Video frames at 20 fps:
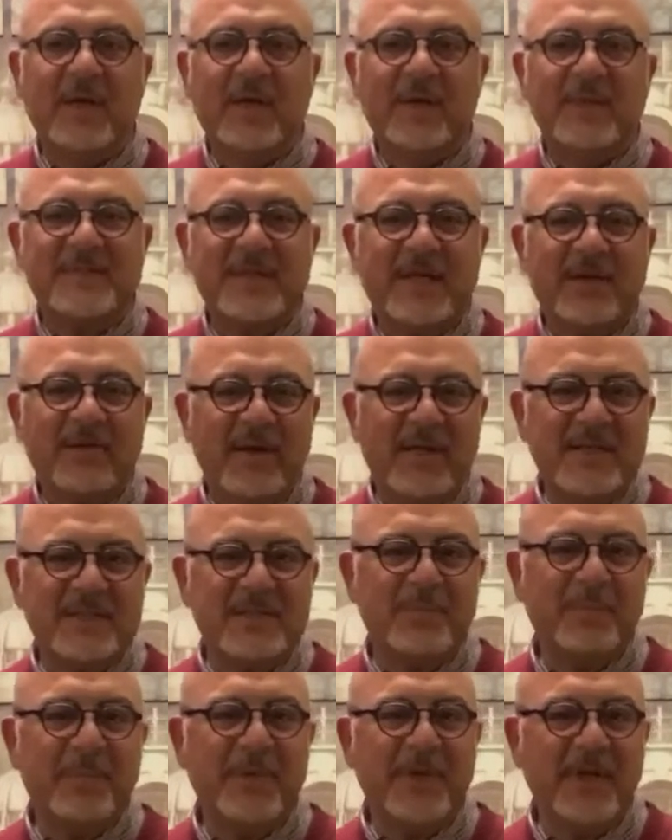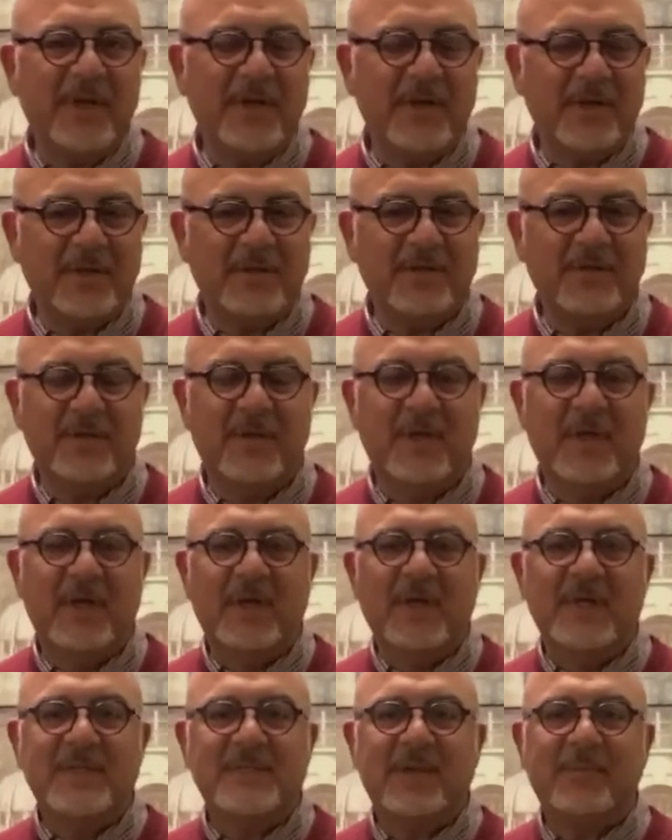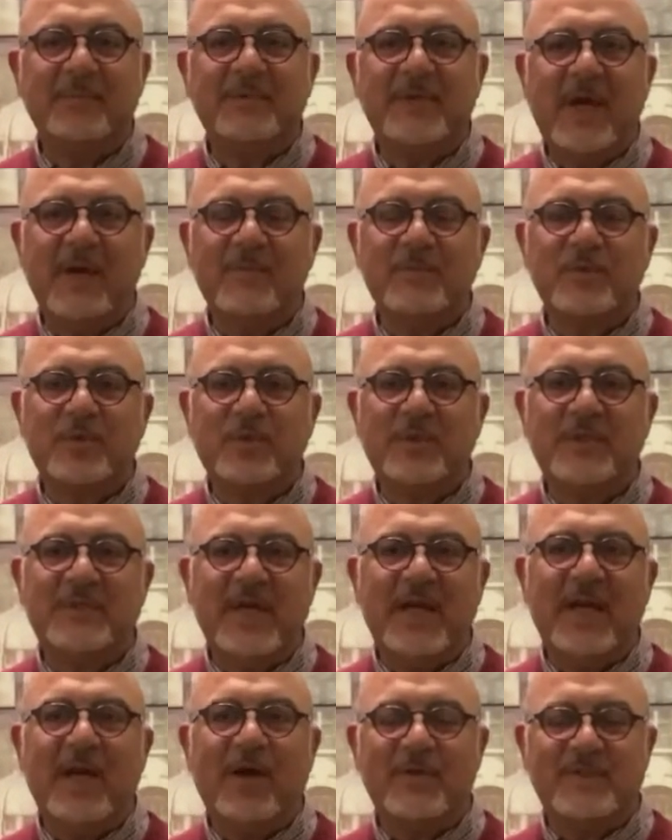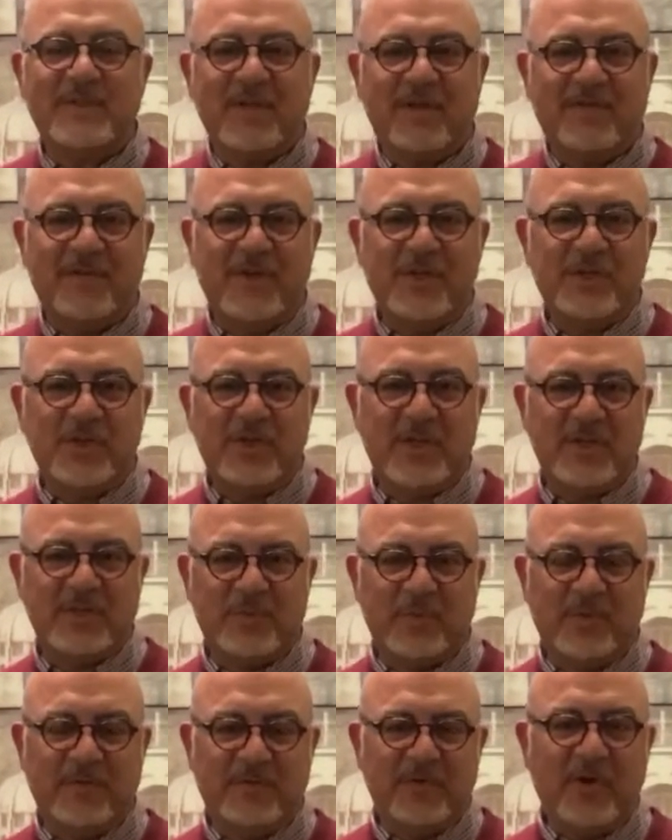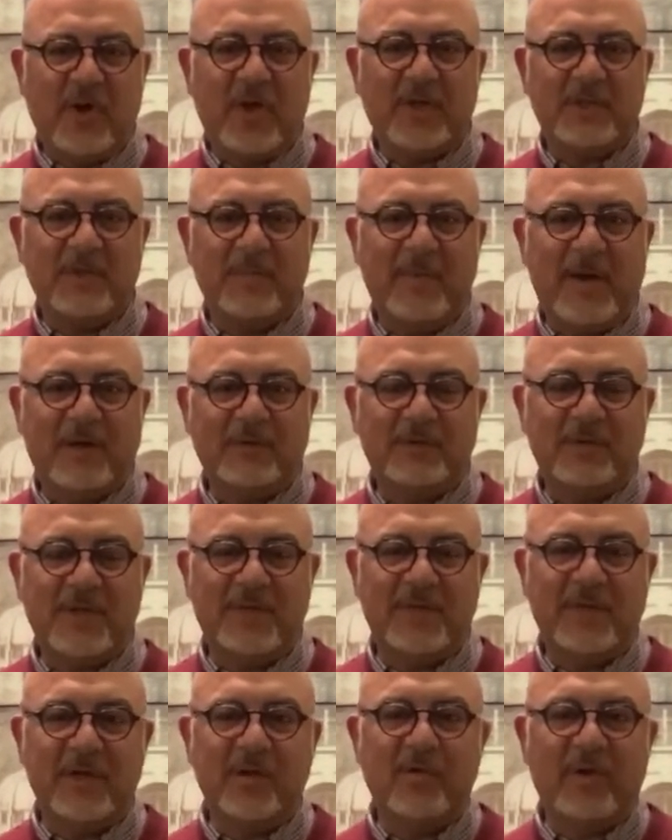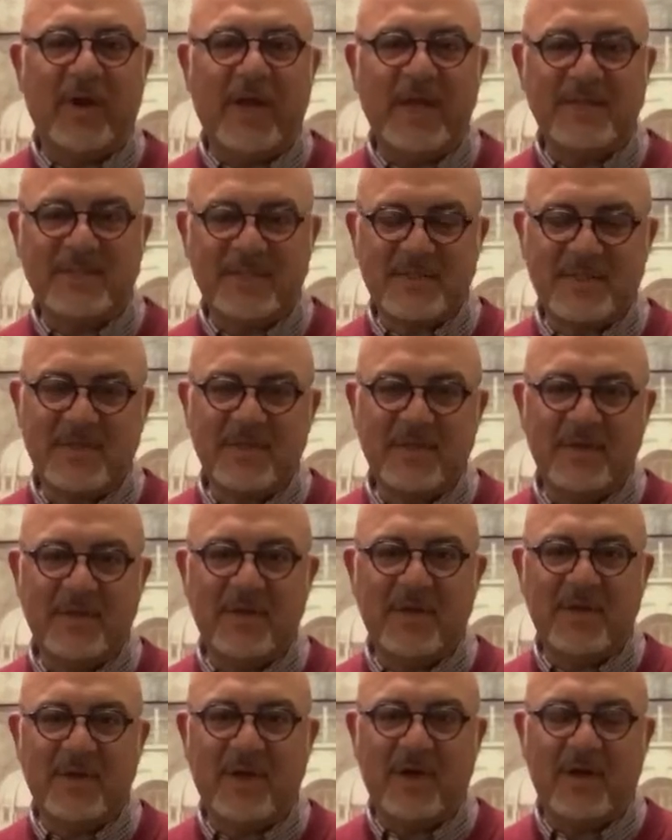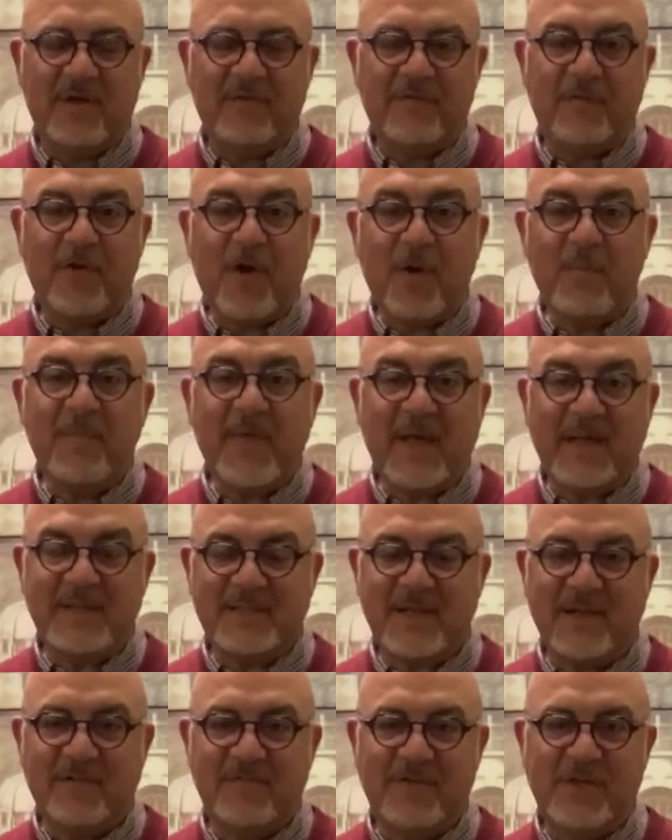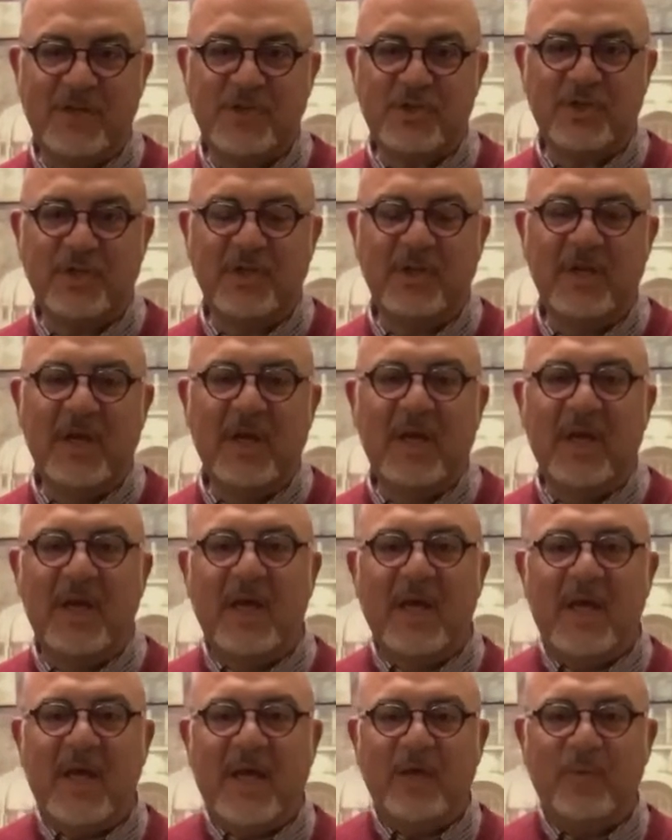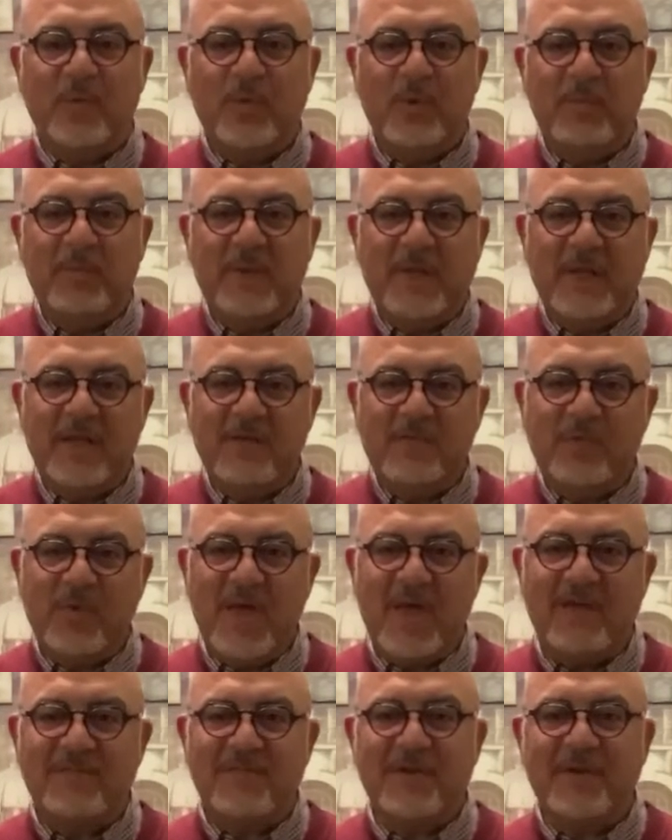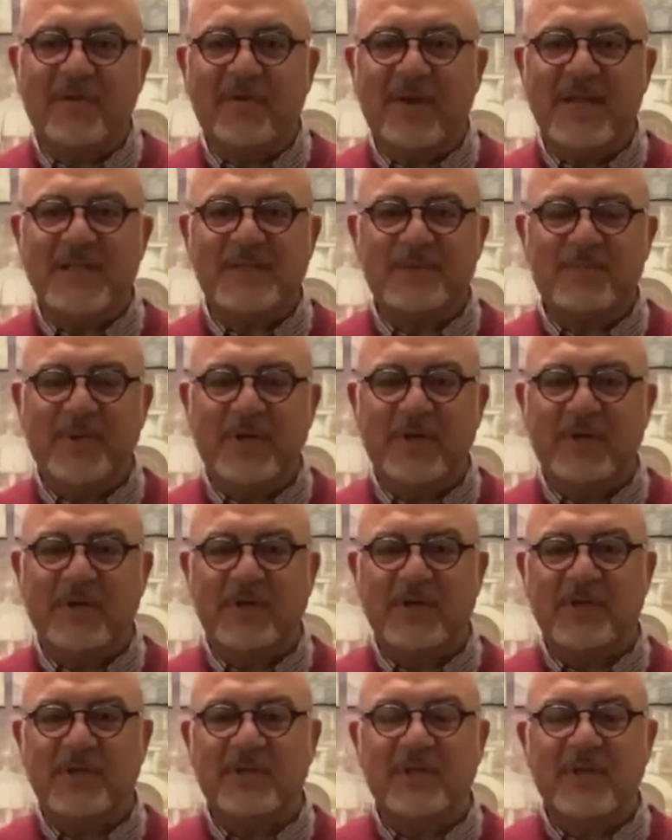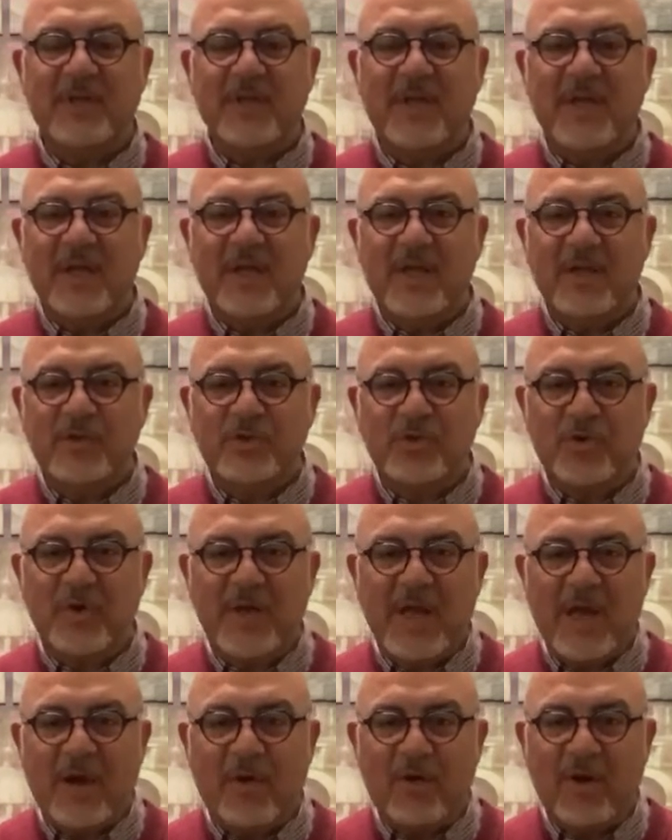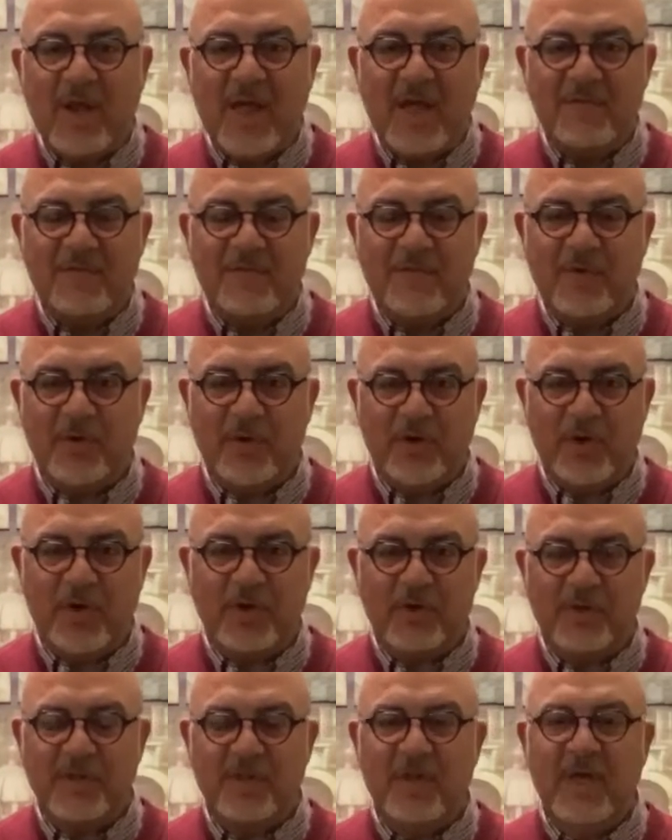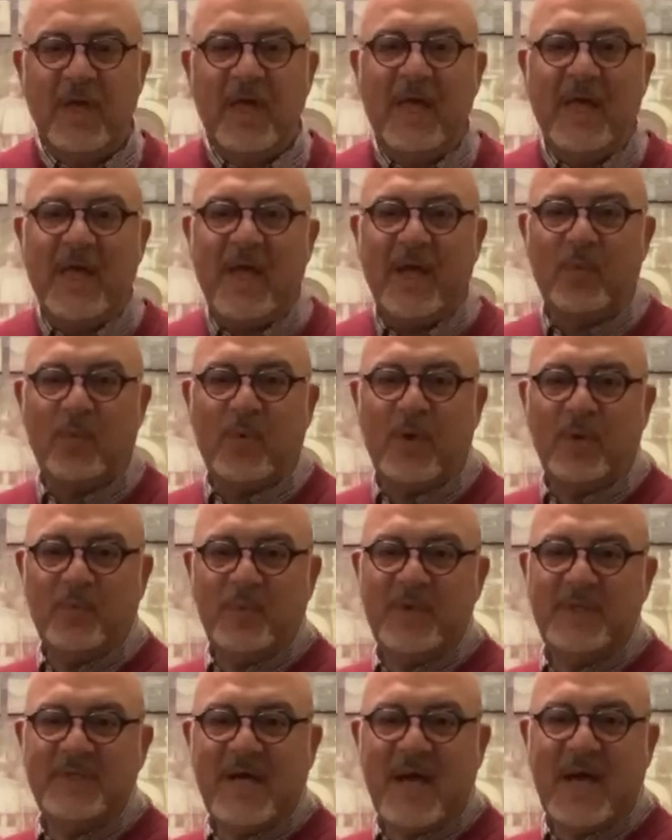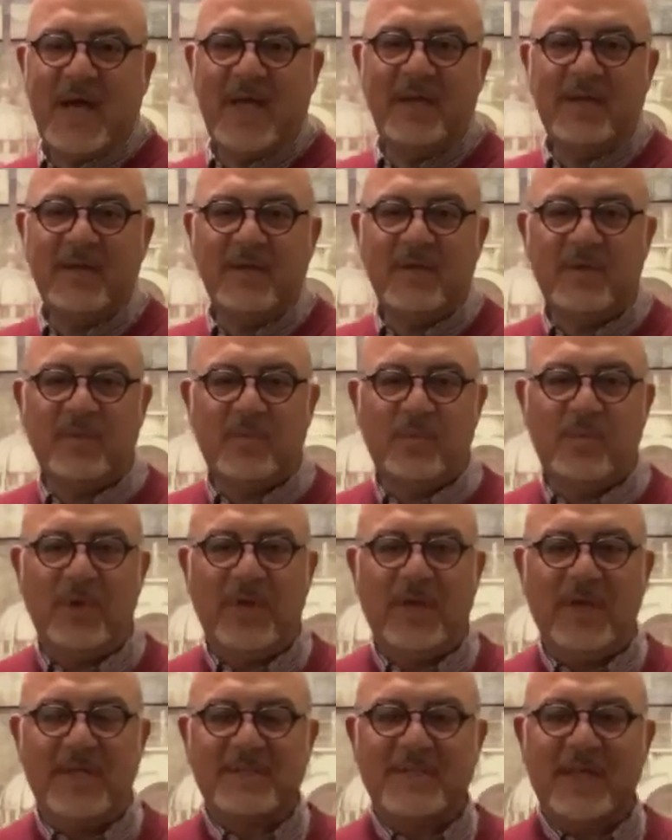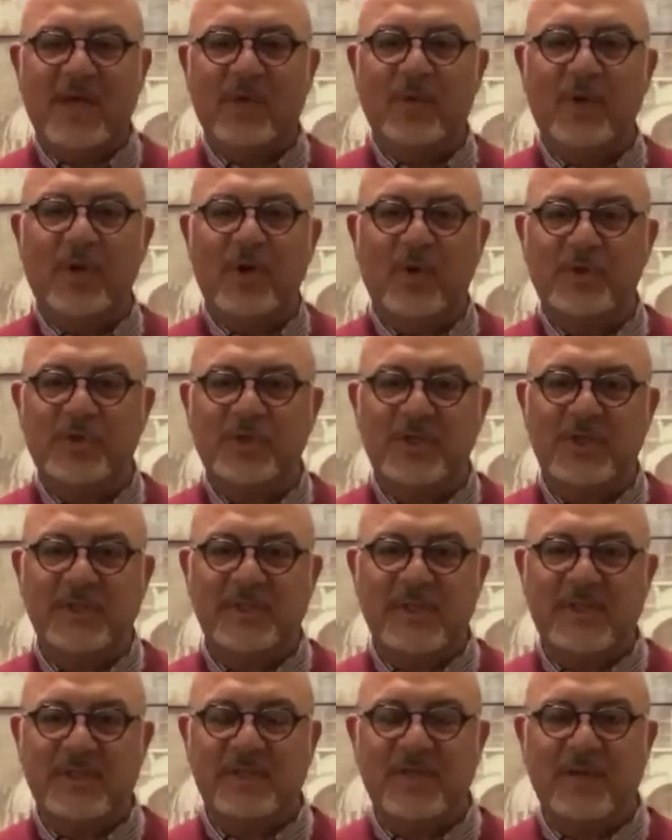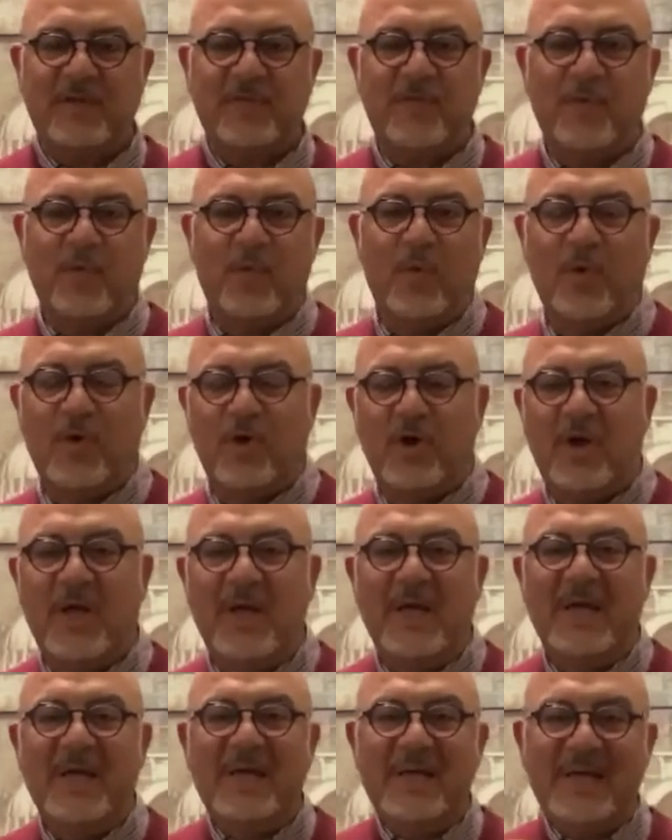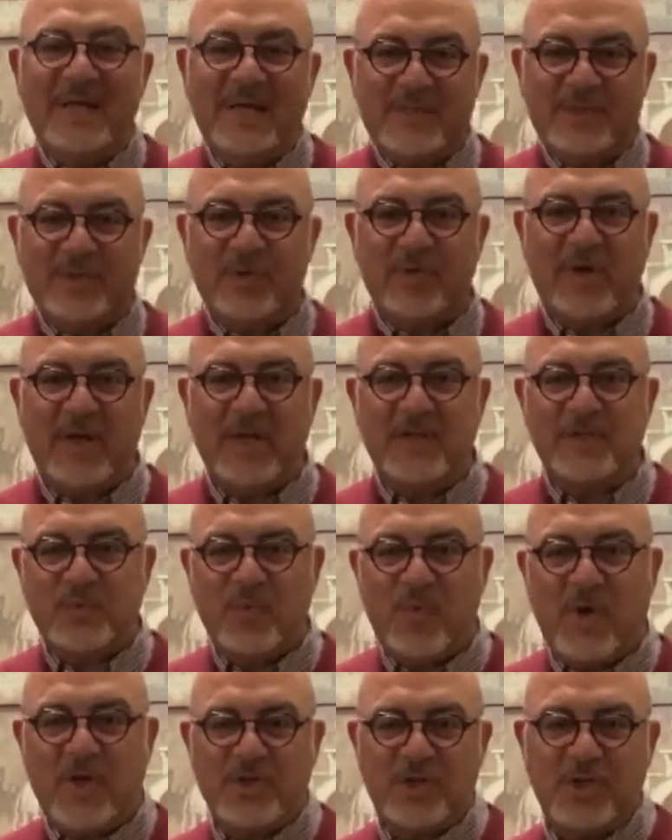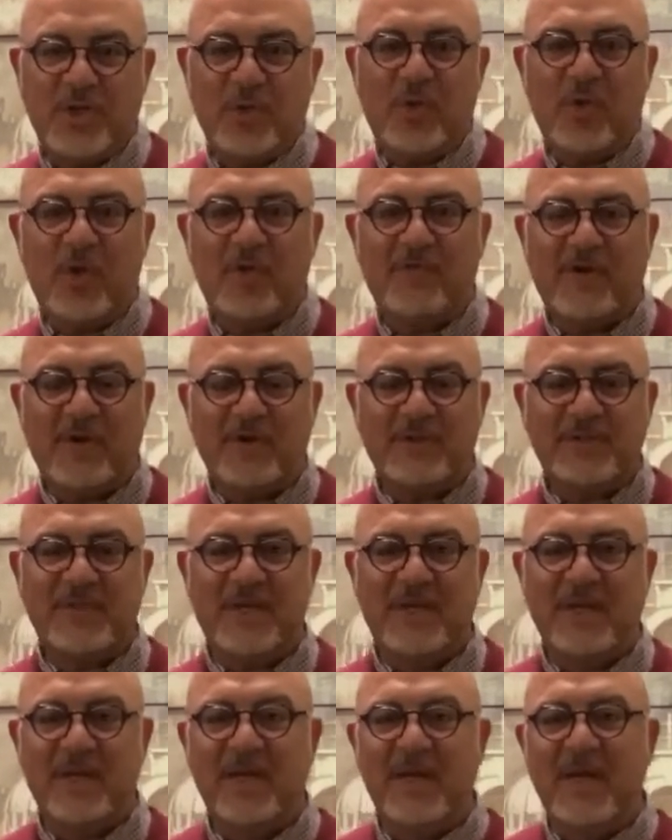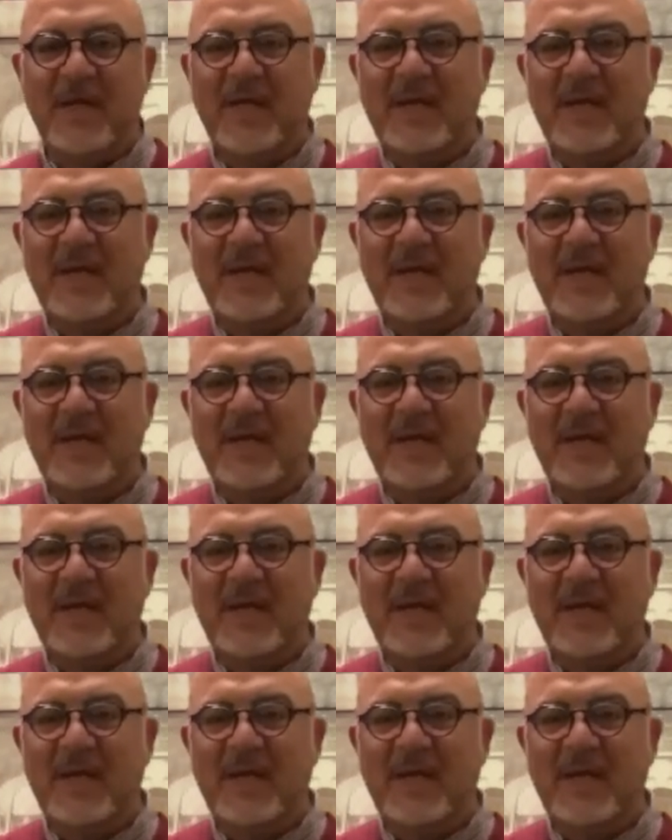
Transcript: It's a grace period. Sometimes we take our salvation, as we've talked about, and the grace from that salvation, and we believe we have a grace period during our life on earth, and when we die, we're going to say we know Jesus, therefore his grace washing all of our sin